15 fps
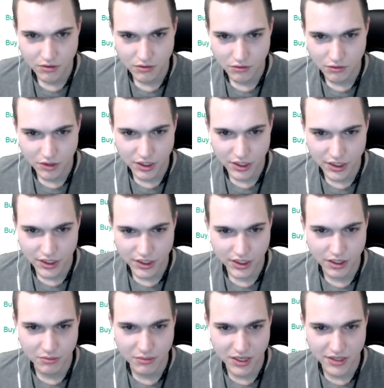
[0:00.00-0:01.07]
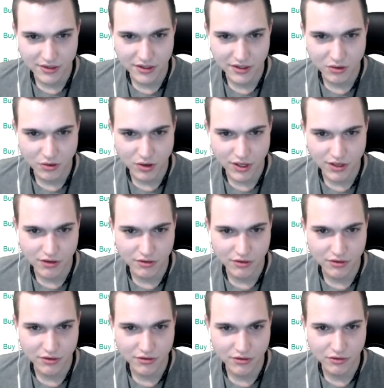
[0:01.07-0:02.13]
Really amazing coins.
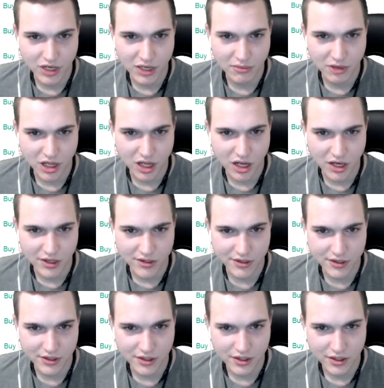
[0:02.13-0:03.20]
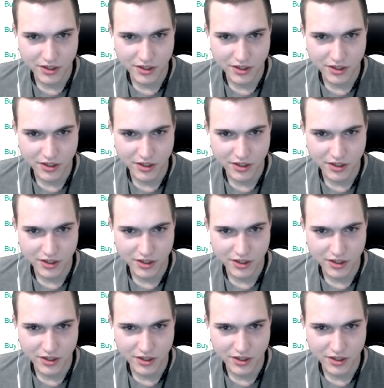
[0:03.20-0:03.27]
Rayblocks,